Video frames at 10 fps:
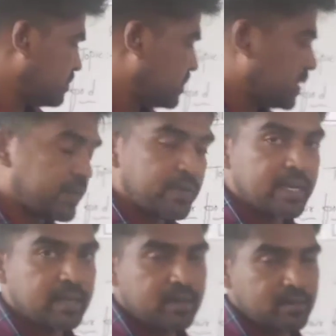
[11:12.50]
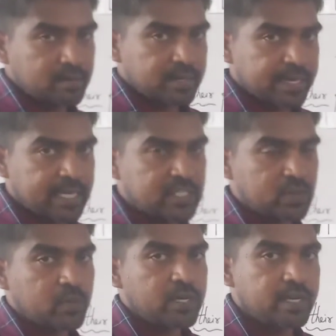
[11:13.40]
it will catch
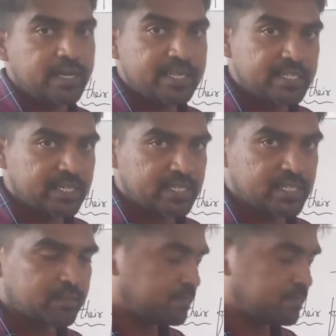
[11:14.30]
only insects.